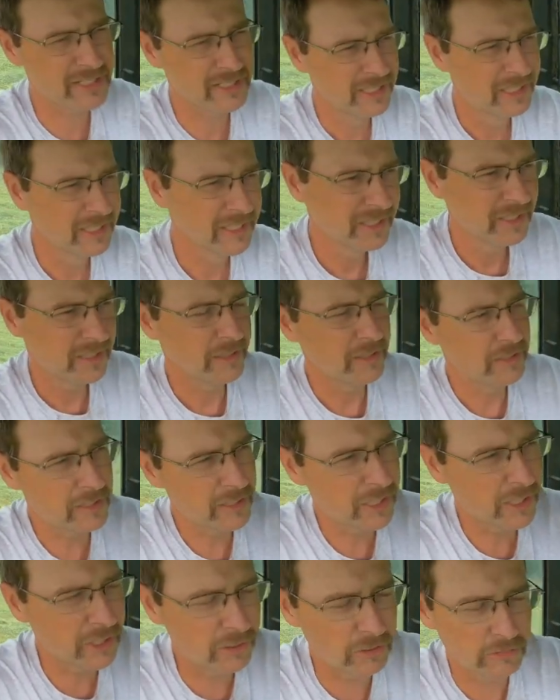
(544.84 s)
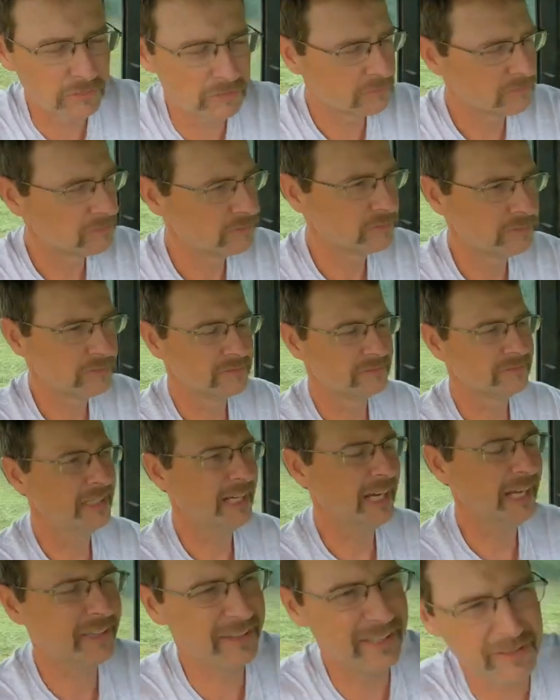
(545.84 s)
You go,
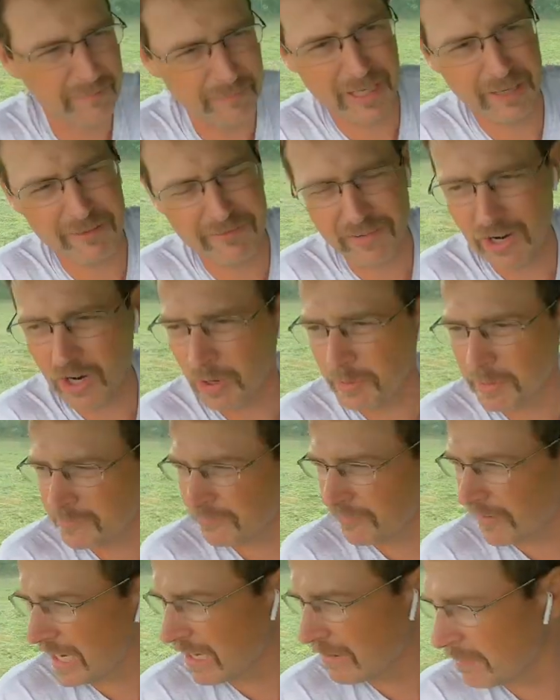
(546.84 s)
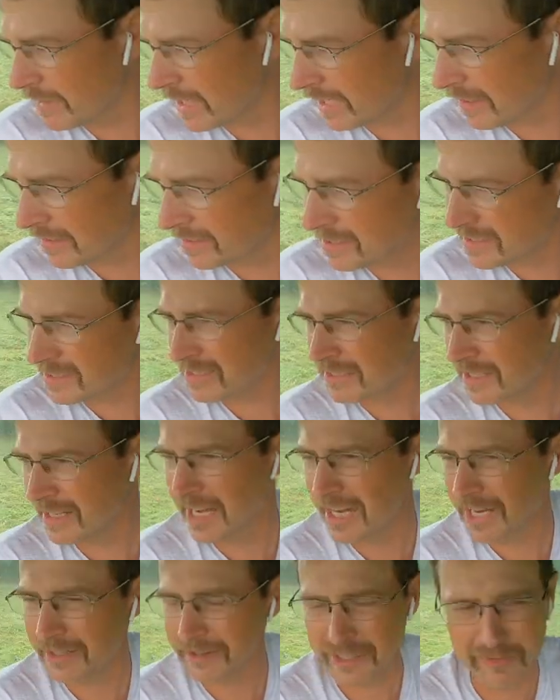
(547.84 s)
I think my farm is 5 miles
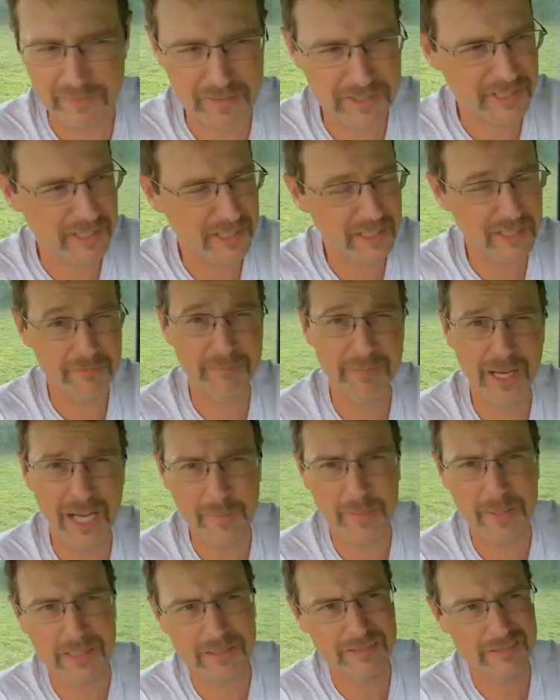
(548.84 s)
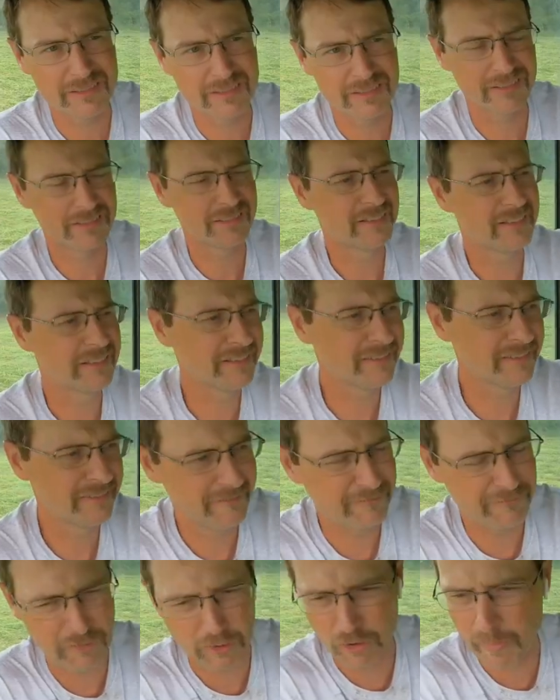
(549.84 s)
south of us here, maybe
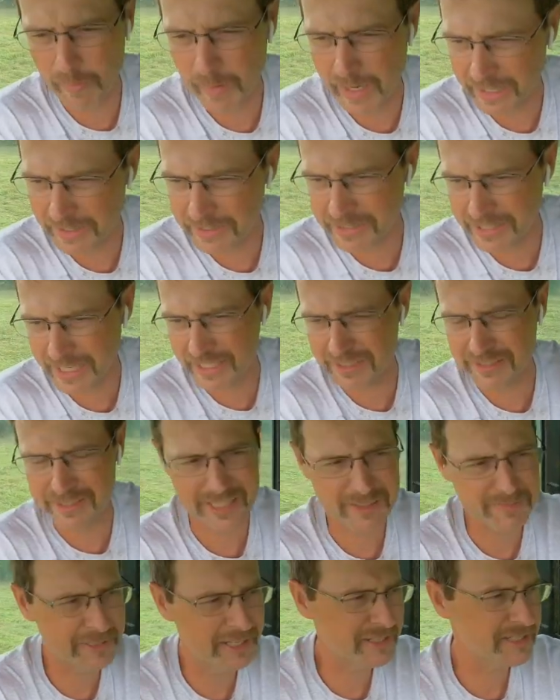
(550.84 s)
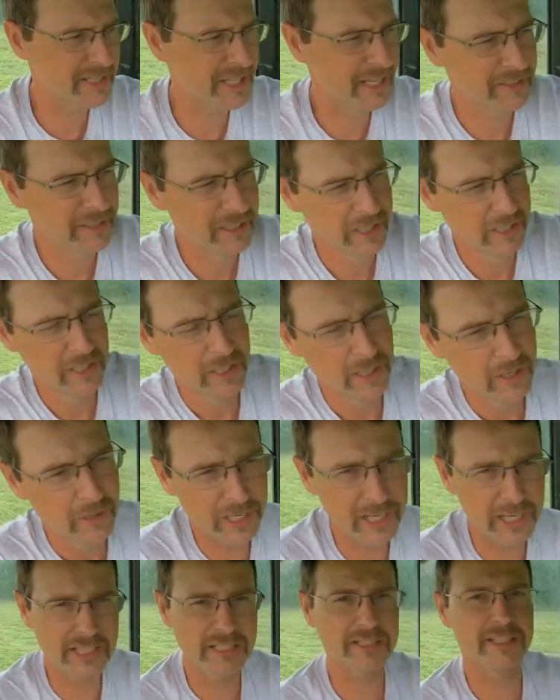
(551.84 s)
4 miles south, 6 miles south. You
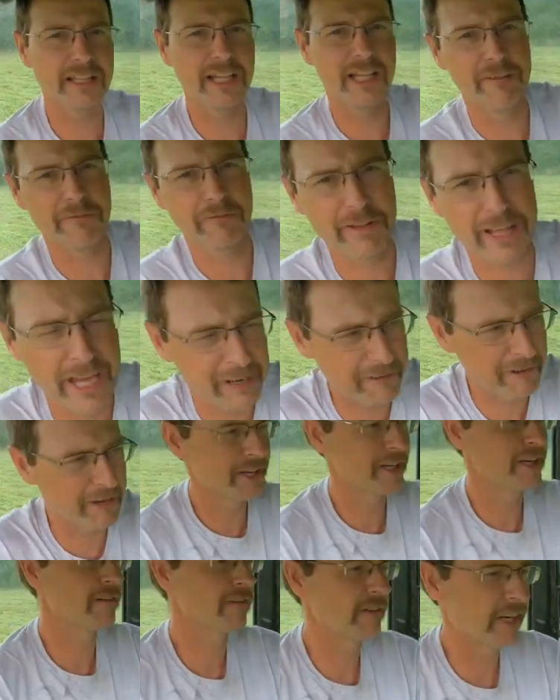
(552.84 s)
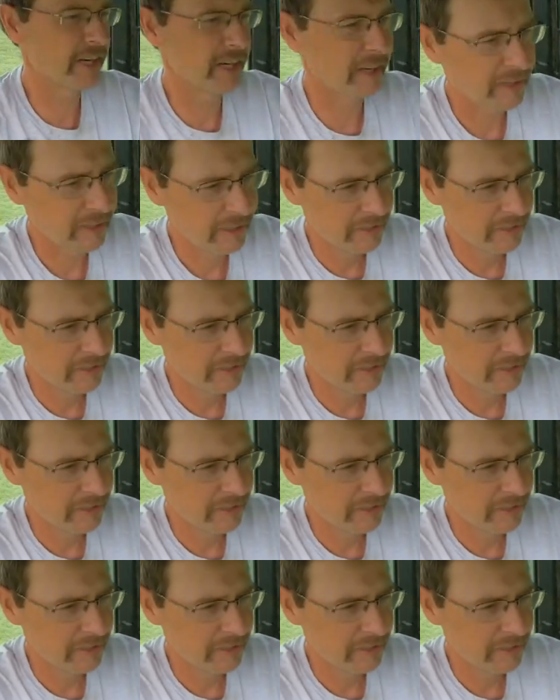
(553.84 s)
get into a lot of flat ground over there.